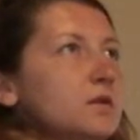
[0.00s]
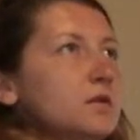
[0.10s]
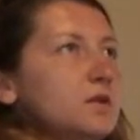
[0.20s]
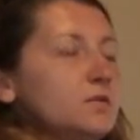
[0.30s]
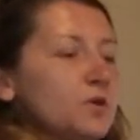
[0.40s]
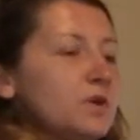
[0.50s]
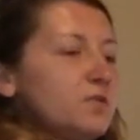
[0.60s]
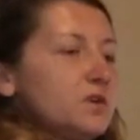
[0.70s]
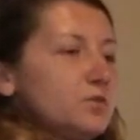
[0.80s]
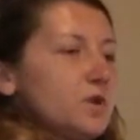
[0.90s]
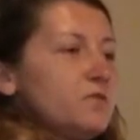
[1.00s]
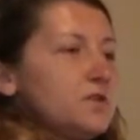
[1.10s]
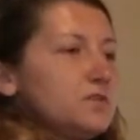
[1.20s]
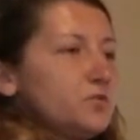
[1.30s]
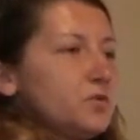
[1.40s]
I think whoever
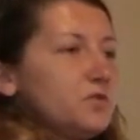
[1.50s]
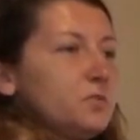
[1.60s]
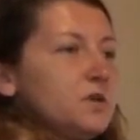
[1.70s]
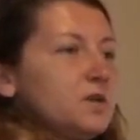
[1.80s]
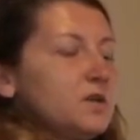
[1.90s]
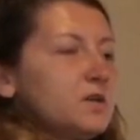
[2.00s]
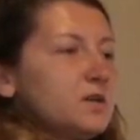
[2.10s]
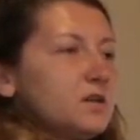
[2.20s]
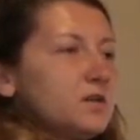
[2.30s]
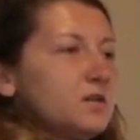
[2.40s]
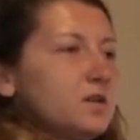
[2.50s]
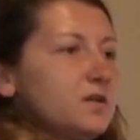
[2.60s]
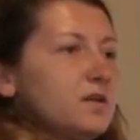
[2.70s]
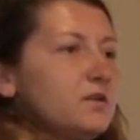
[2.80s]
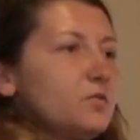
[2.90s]
is in front of me, I kind of
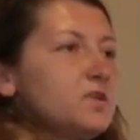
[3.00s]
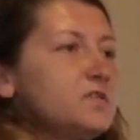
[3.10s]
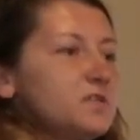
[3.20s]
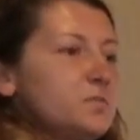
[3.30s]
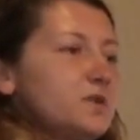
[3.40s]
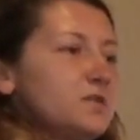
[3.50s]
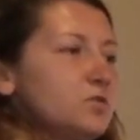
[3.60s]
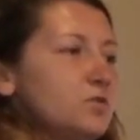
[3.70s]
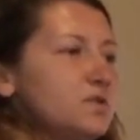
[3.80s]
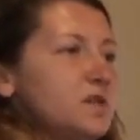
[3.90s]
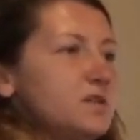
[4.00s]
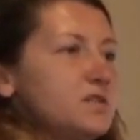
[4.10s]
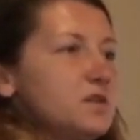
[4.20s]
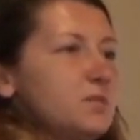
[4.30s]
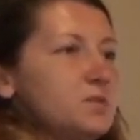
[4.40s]
think like, when is this person going to take a
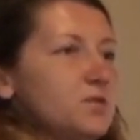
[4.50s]
step